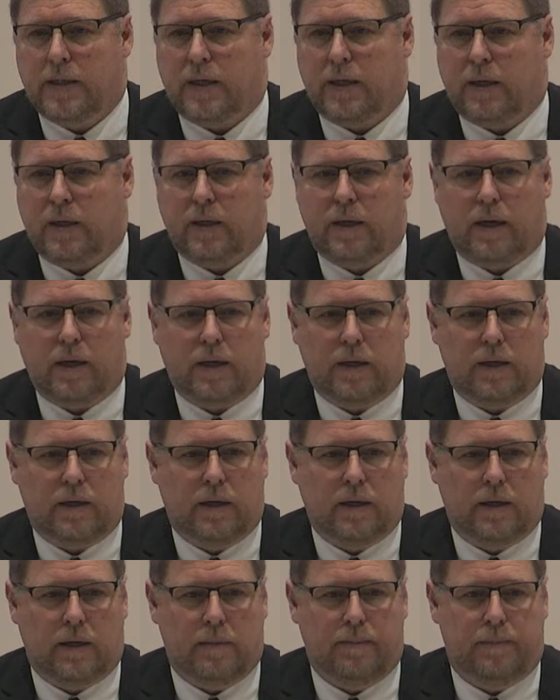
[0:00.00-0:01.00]

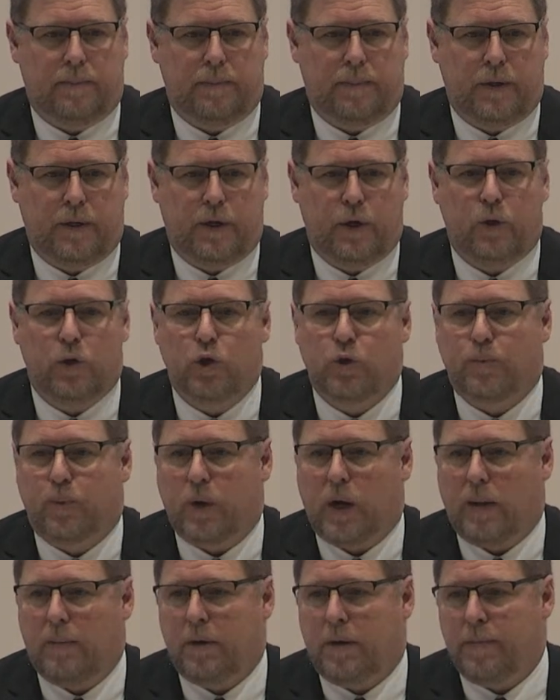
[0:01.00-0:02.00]
a huge
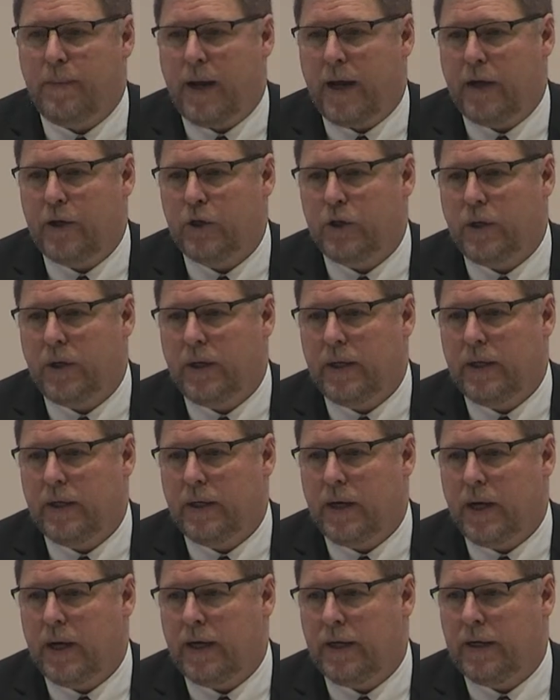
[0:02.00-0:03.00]
problem nationally,
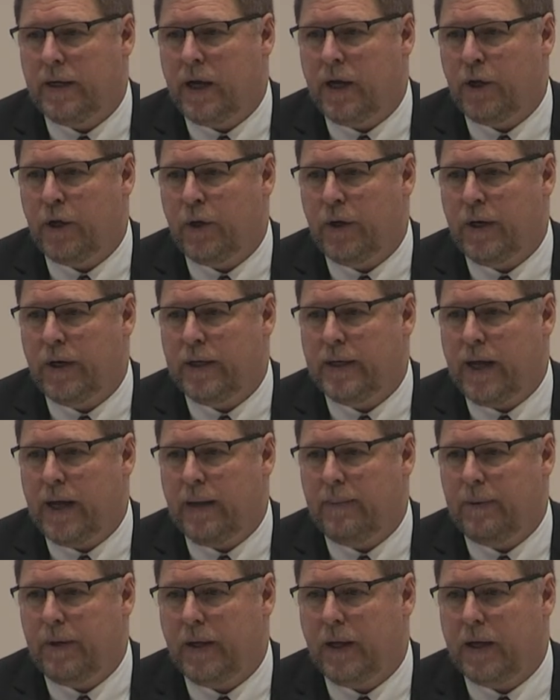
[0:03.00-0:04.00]
not unique to
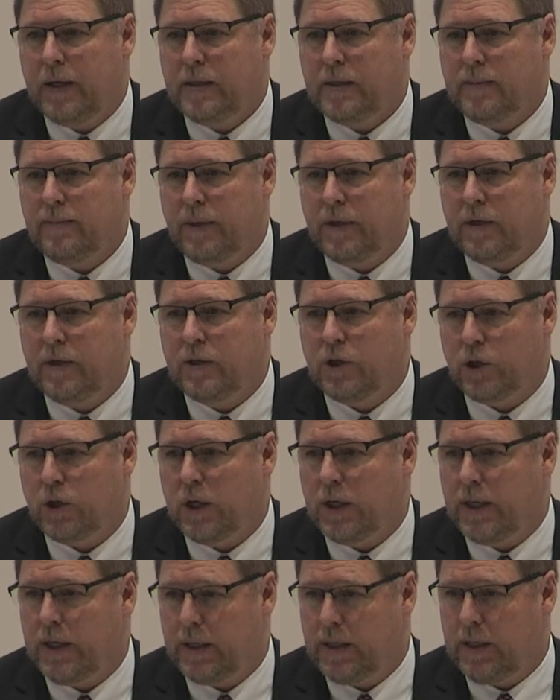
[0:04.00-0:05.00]
APS, but
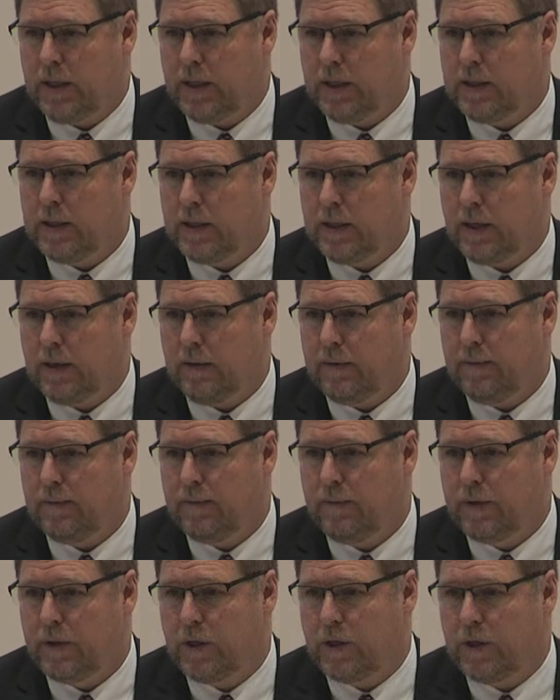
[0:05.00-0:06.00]
certainly is of
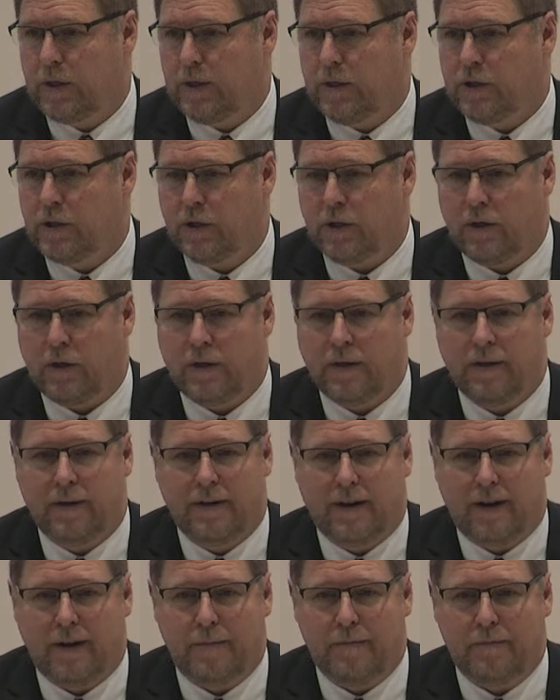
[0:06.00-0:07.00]
concern
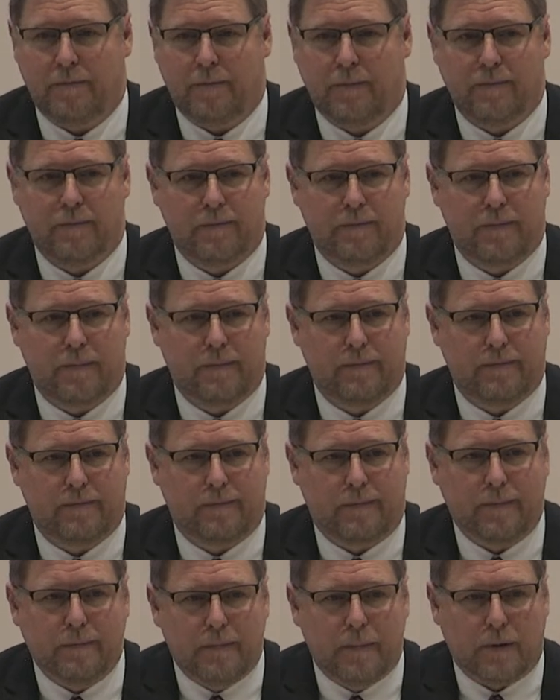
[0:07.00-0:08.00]

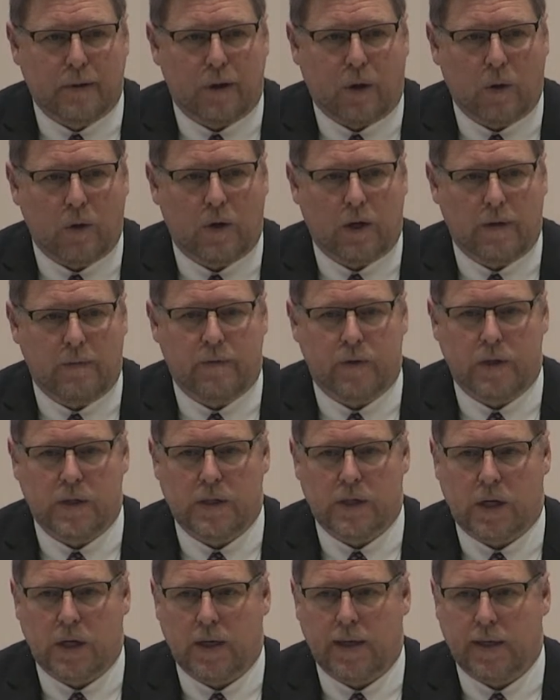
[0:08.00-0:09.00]
locally for
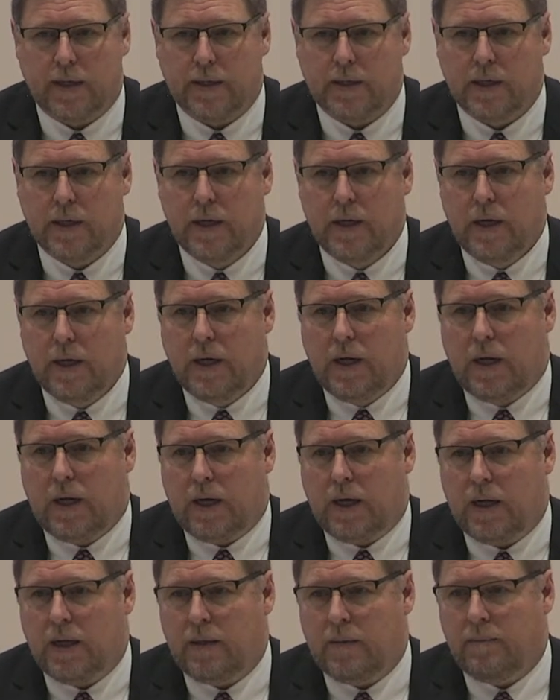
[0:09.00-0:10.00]
this audience.
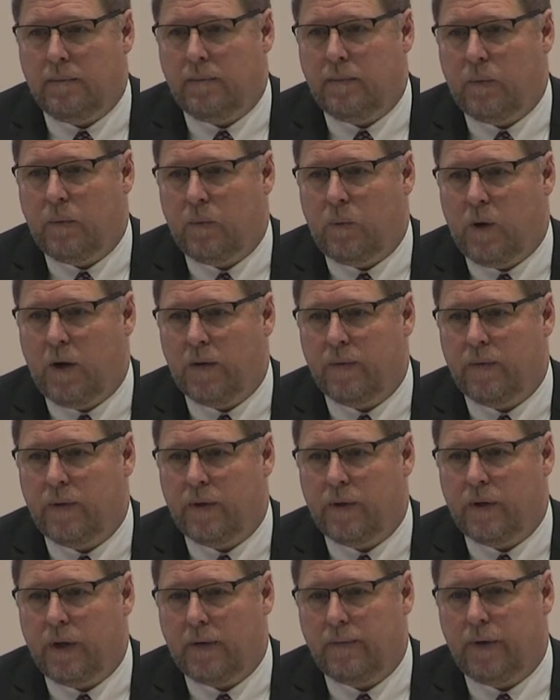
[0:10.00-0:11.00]

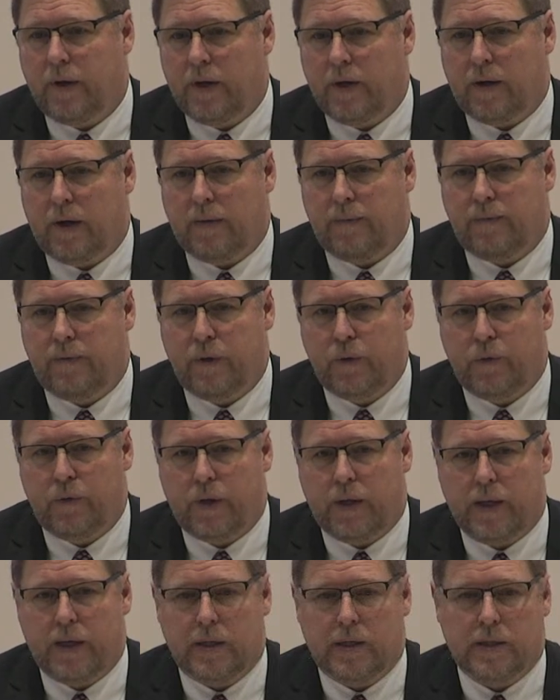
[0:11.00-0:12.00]
I've done a few
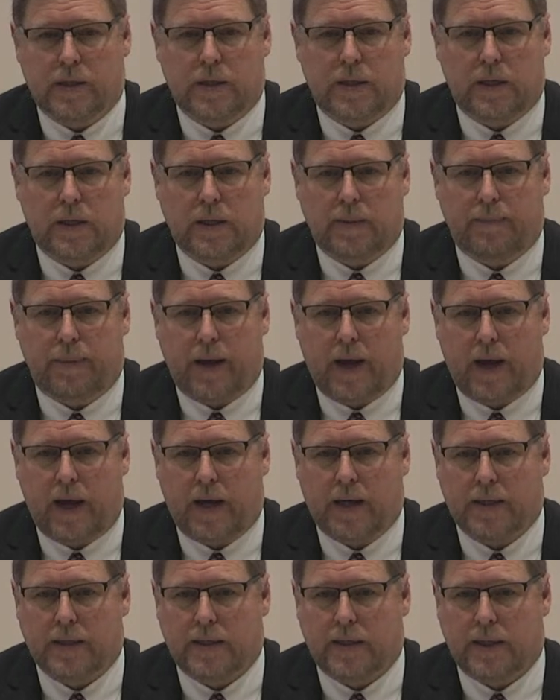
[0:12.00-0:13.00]
things in the
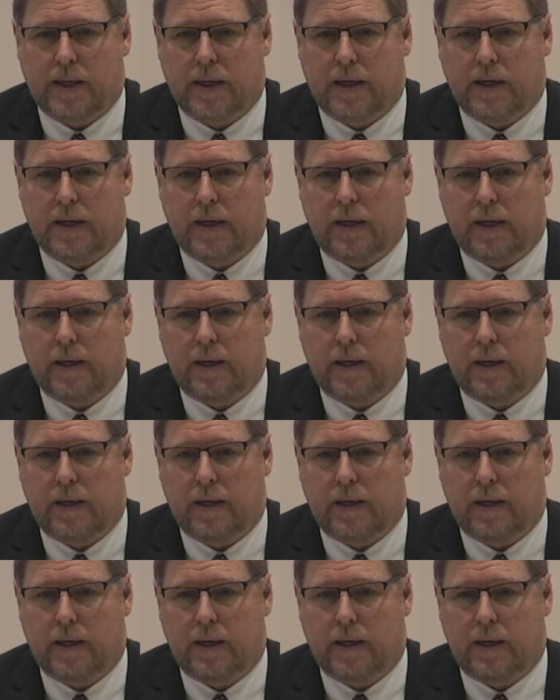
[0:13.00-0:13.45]
past that